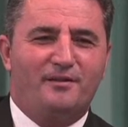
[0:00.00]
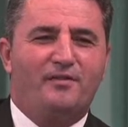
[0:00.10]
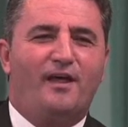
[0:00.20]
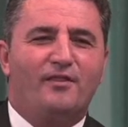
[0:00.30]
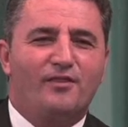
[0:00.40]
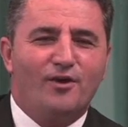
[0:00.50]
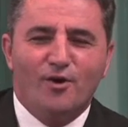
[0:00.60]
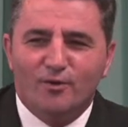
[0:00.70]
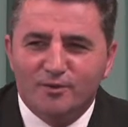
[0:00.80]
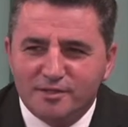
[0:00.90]
than
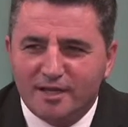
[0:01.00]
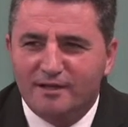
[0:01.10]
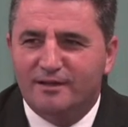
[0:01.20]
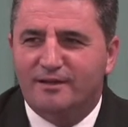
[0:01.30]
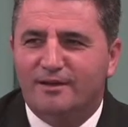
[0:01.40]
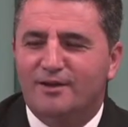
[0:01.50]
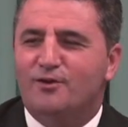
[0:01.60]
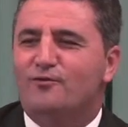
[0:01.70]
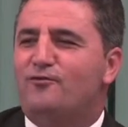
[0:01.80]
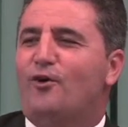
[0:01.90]
those
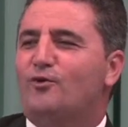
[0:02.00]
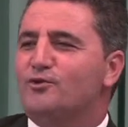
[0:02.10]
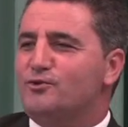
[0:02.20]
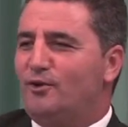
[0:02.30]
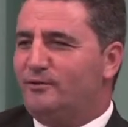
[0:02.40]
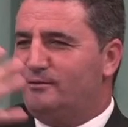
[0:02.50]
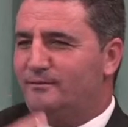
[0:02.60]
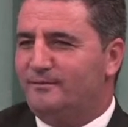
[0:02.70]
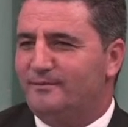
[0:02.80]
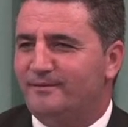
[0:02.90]
who focus on
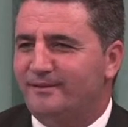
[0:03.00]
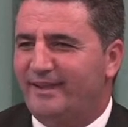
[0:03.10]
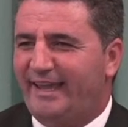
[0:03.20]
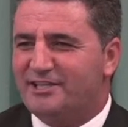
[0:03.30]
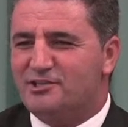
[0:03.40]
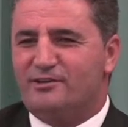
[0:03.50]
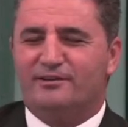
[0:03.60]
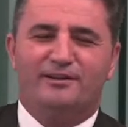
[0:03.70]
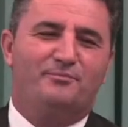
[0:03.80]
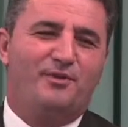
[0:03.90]

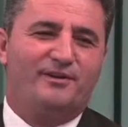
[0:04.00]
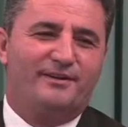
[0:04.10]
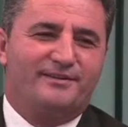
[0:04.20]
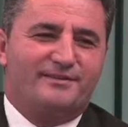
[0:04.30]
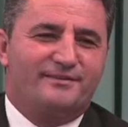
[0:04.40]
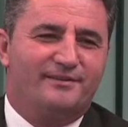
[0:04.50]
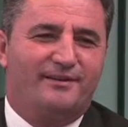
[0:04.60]
external appearance.